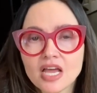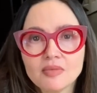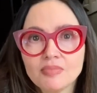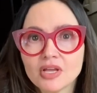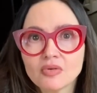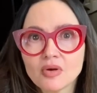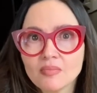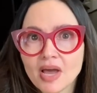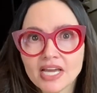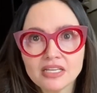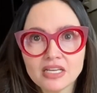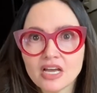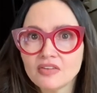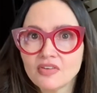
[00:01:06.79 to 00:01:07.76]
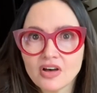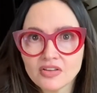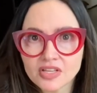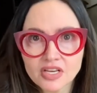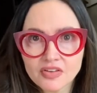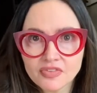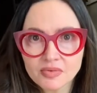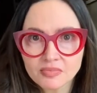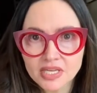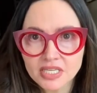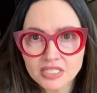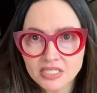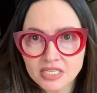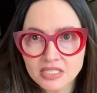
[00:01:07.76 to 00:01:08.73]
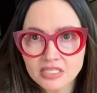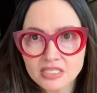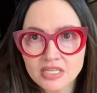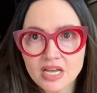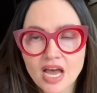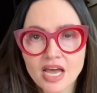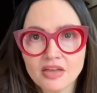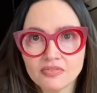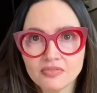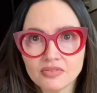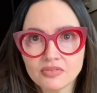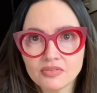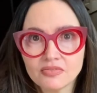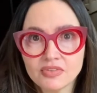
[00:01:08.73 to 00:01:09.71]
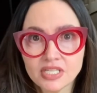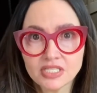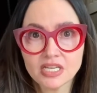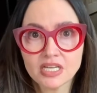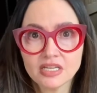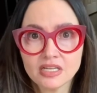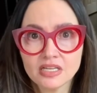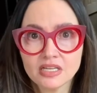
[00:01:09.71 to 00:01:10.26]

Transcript: and being reminded of all the different places I've visited.